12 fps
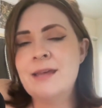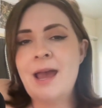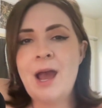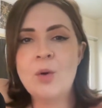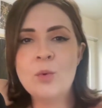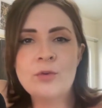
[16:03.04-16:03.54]

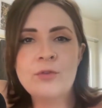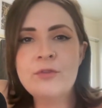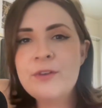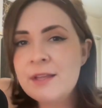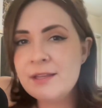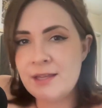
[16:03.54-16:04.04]
how we're
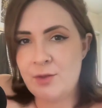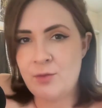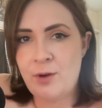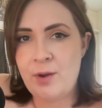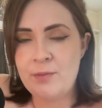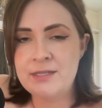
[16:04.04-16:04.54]
feeling
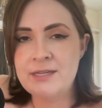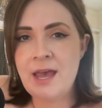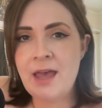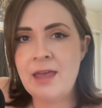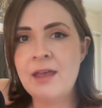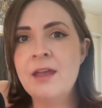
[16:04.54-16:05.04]
throughout the
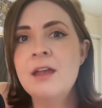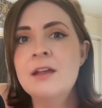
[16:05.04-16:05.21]
day.